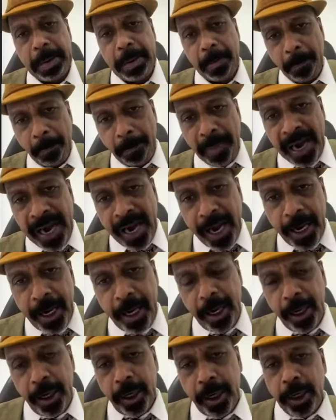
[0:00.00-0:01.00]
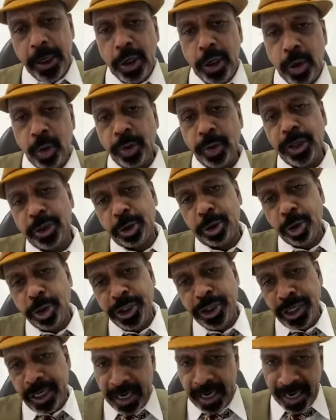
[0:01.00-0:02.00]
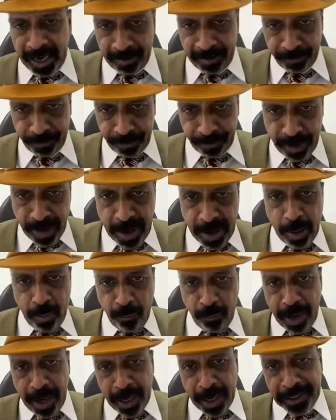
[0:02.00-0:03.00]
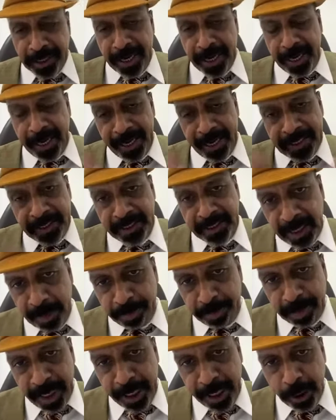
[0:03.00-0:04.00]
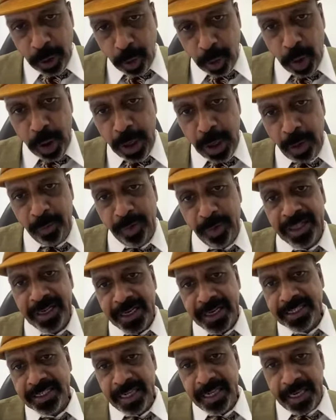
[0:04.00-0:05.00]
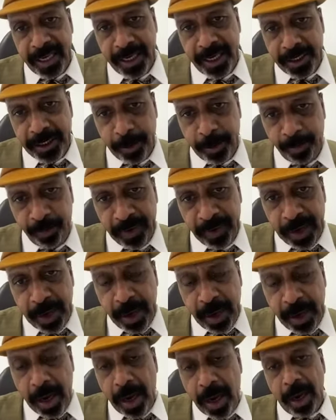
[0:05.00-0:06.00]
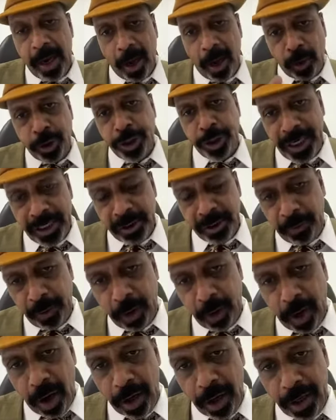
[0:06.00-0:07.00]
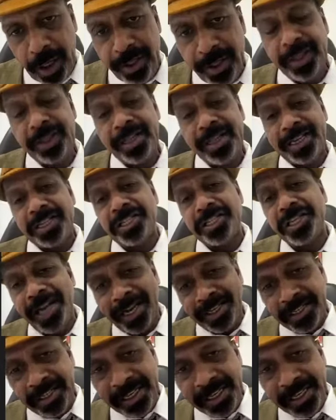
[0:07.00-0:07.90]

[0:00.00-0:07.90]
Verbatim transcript: bed to the social life where she had accepted to live with the disease. Now she has forgotten that she has a